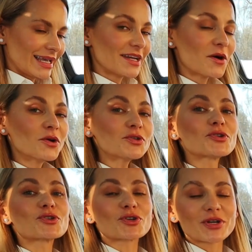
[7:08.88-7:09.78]
And on to
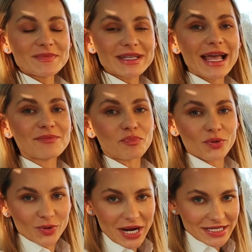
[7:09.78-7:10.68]
trims and
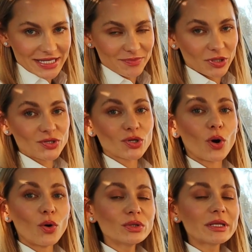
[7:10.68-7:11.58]
prices, because it
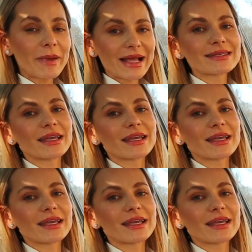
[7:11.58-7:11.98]
all depends